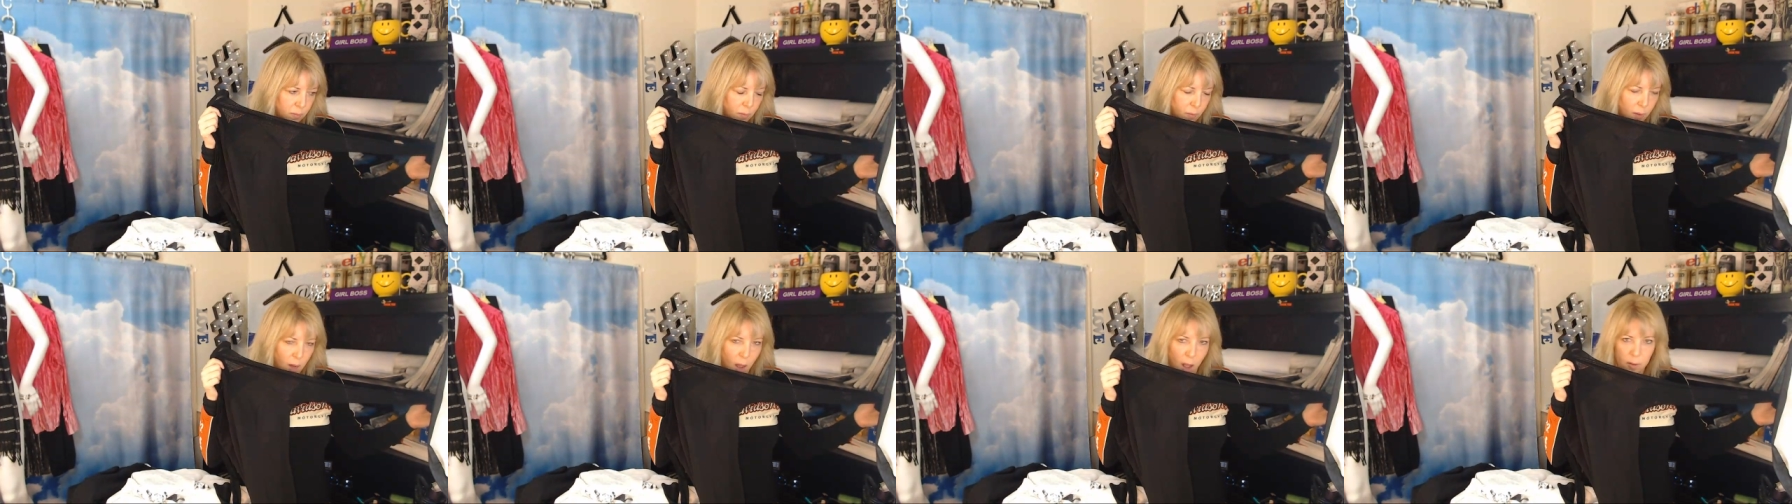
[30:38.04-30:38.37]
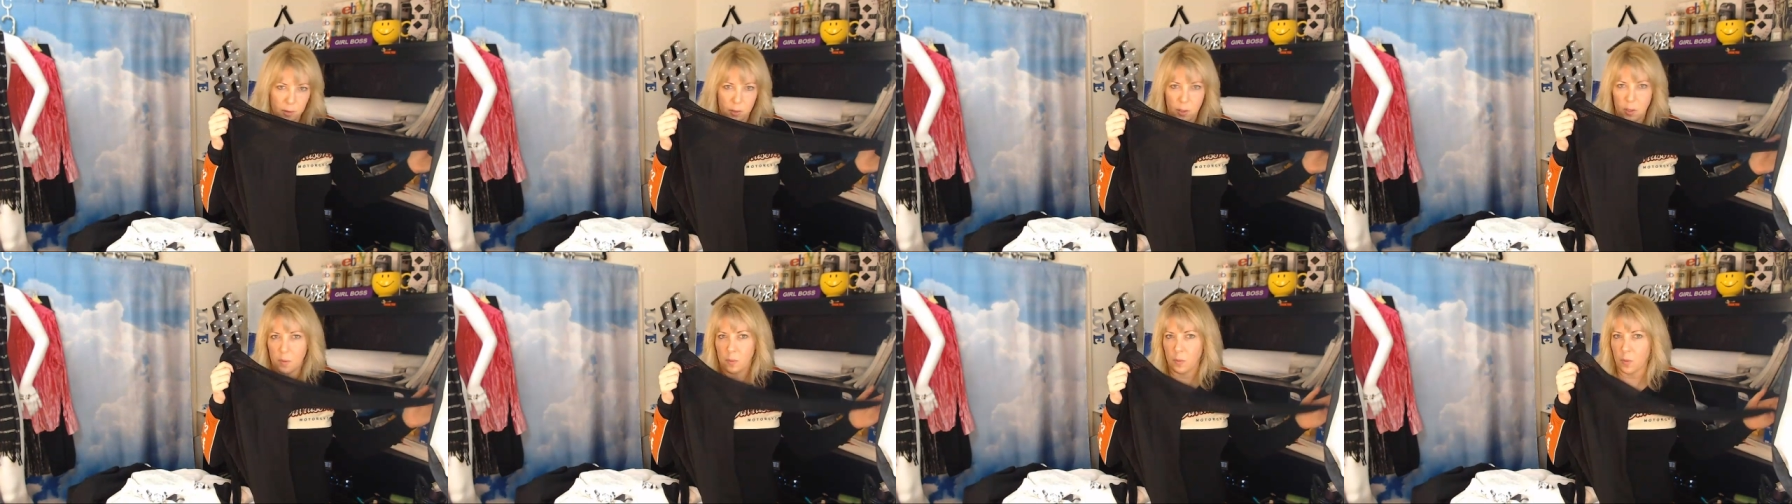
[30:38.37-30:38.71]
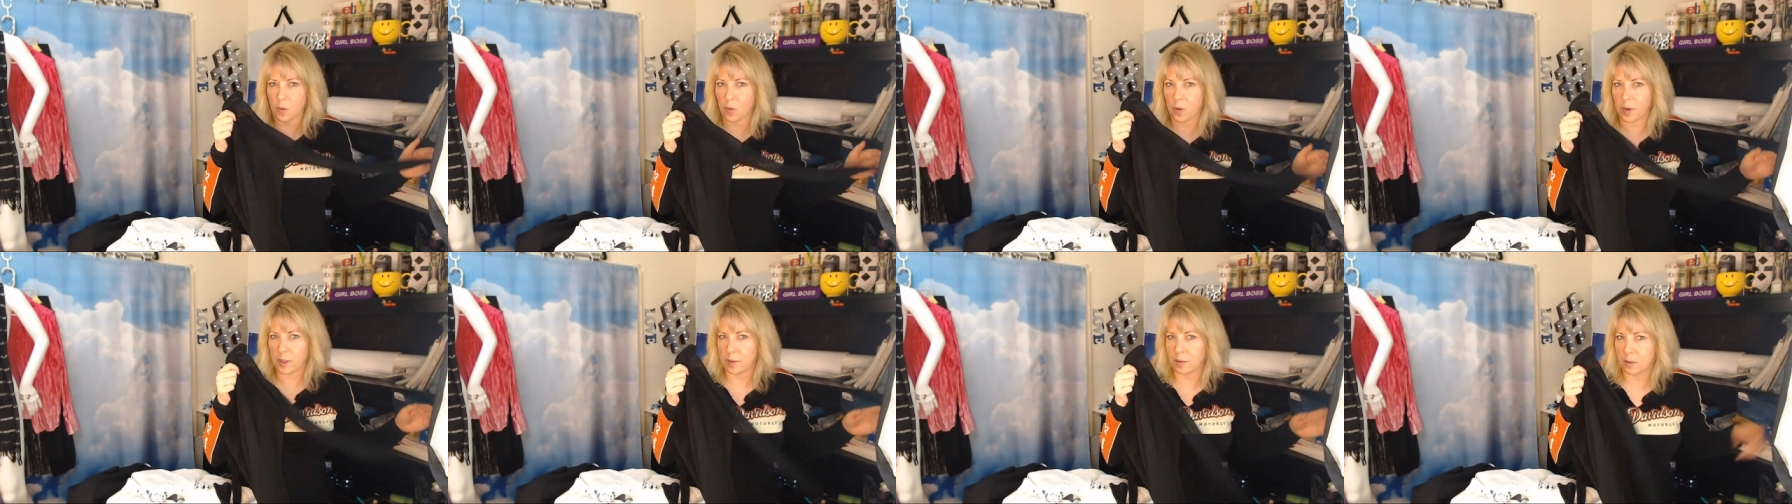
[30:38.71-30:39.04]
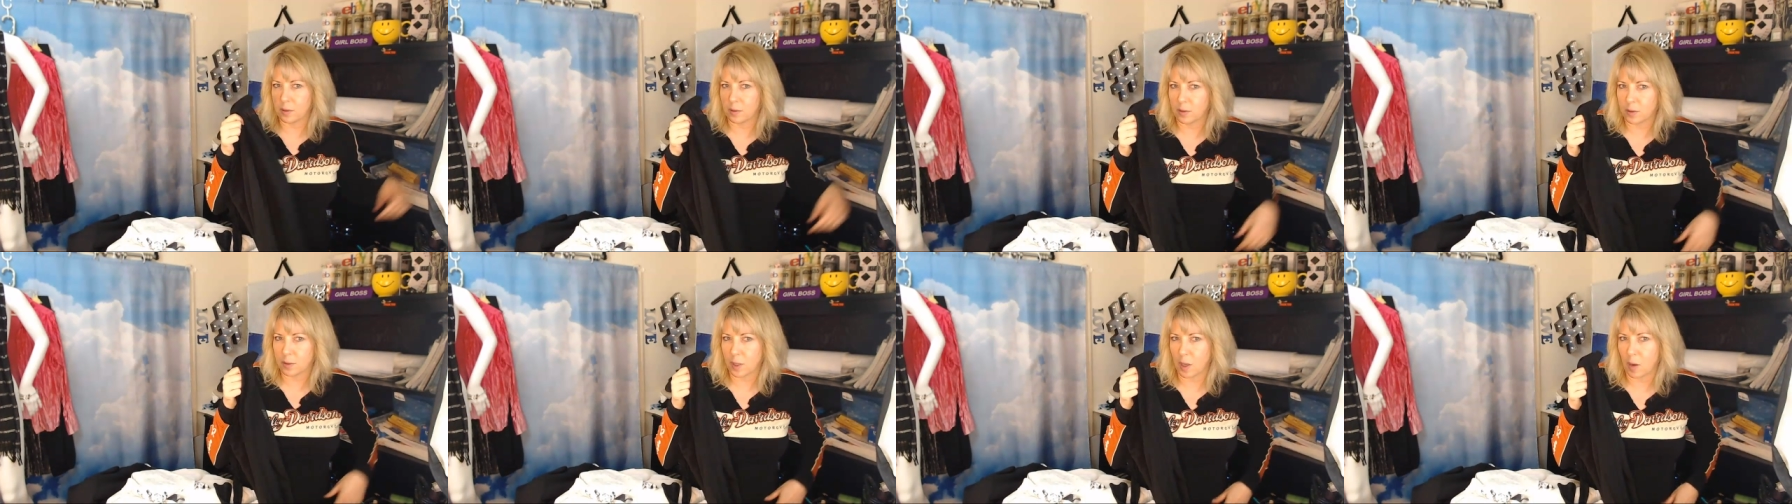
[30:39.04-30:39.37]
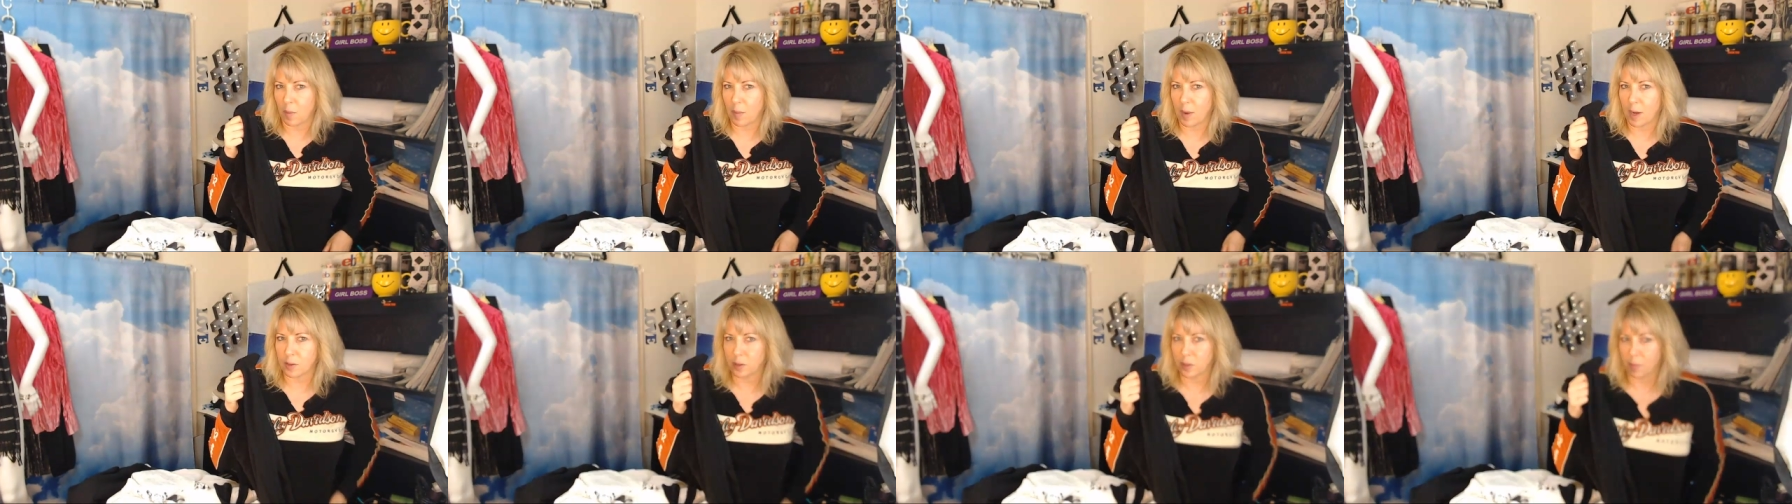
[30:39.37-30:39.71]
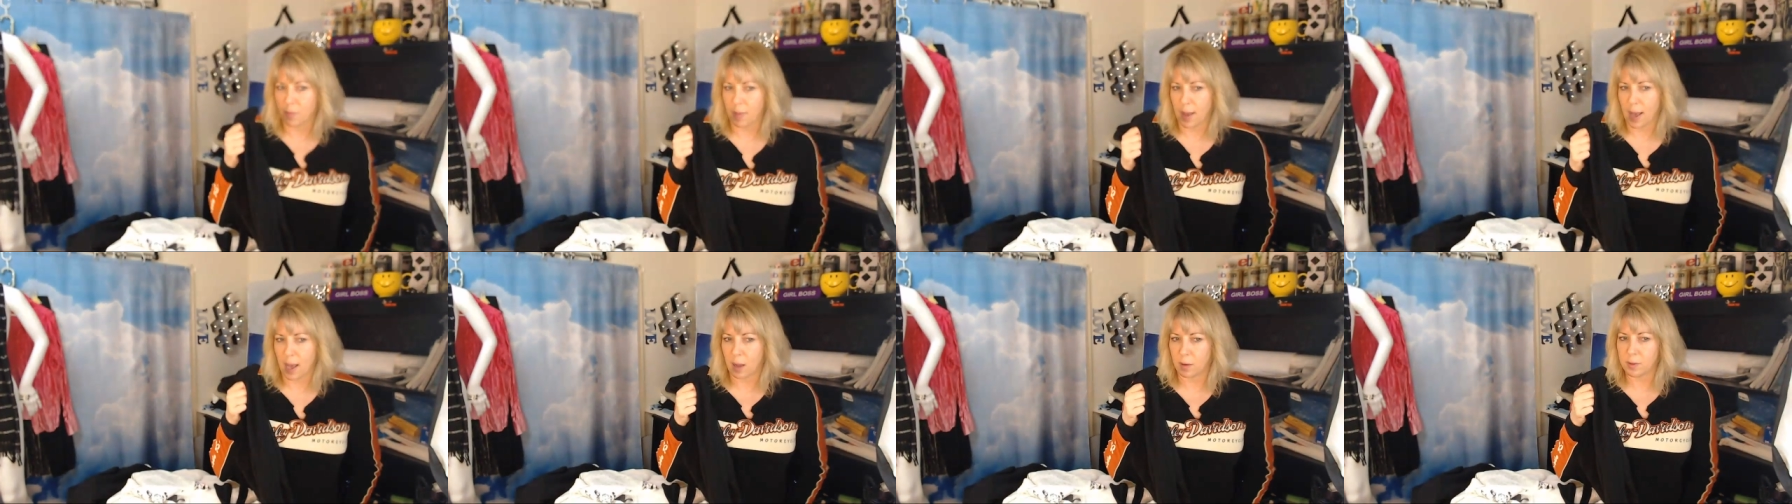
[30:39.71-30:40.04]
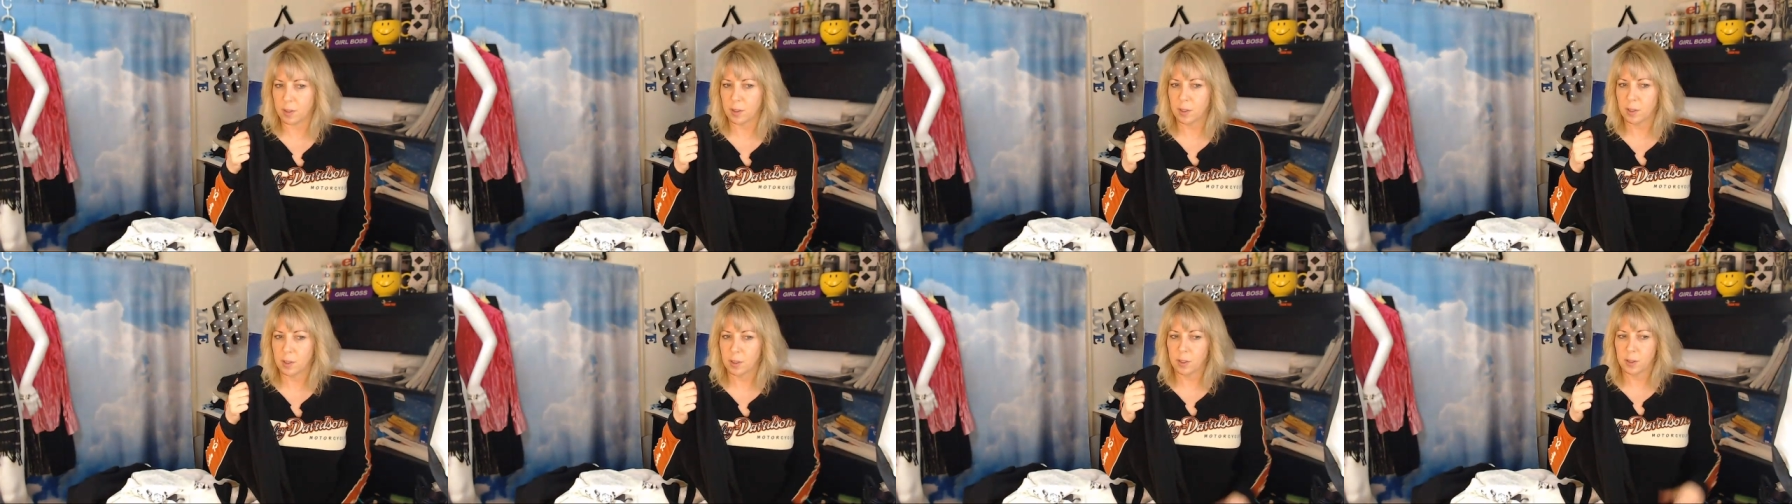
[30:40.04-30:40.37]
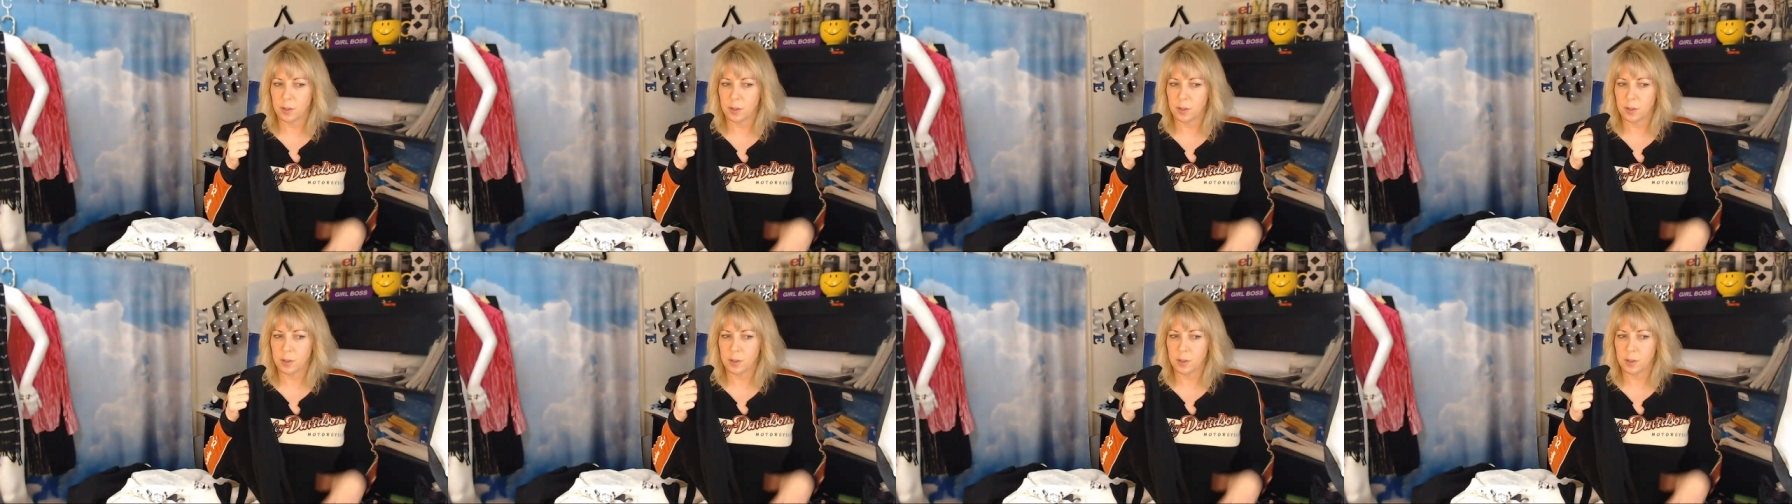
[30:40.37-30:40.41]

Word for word: not too worried so much about.